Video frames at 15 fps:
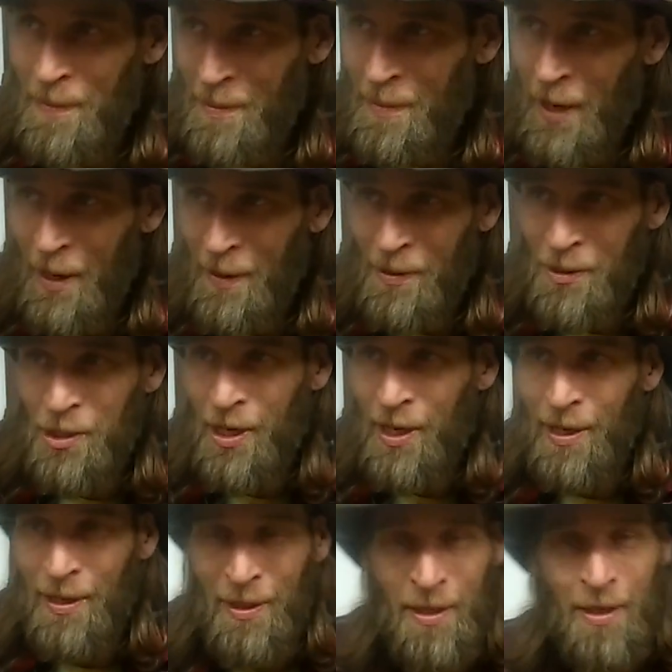my other
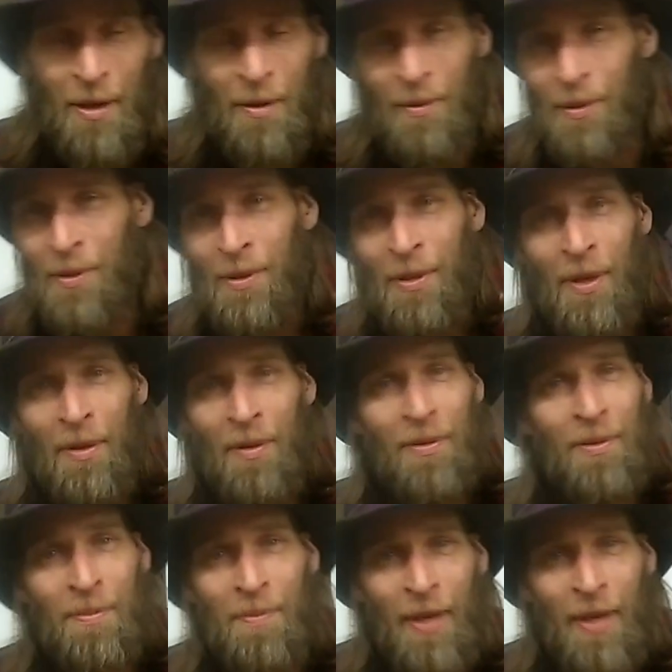channel, you know, who knows?